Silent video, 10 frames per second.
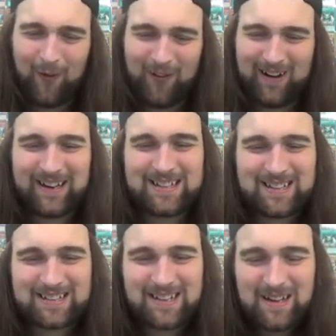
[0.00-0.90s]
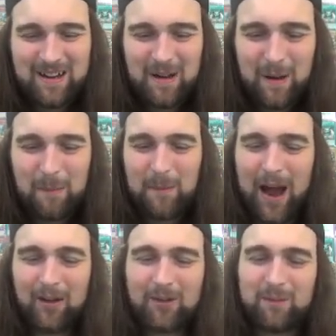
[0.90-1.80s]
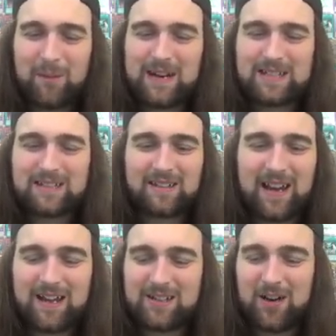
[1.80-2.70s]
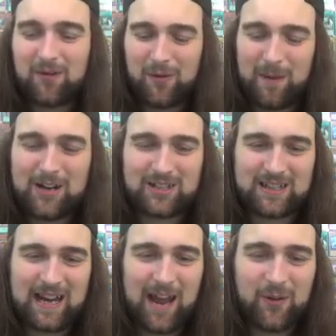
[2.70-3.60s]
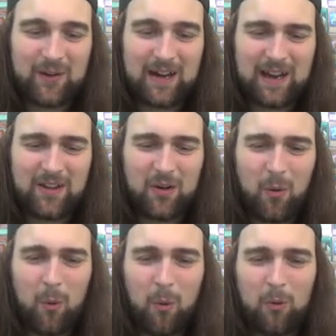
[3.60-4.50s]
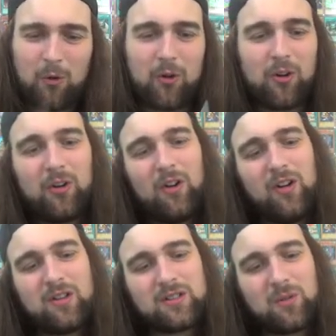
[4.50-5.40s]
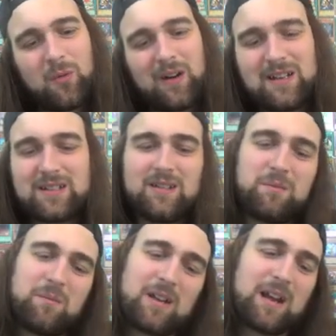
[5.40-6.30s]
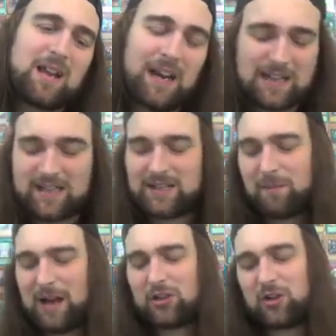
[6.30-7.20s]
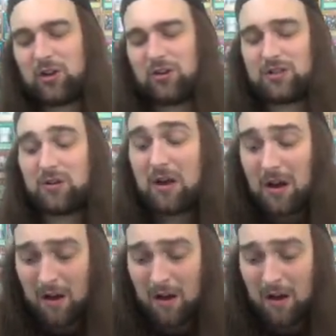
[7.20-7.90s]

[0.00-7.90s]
what is this? Mountain basic land, you know, for Magic the Gathering, and then horror. So what is the? I guess that's a magic card too.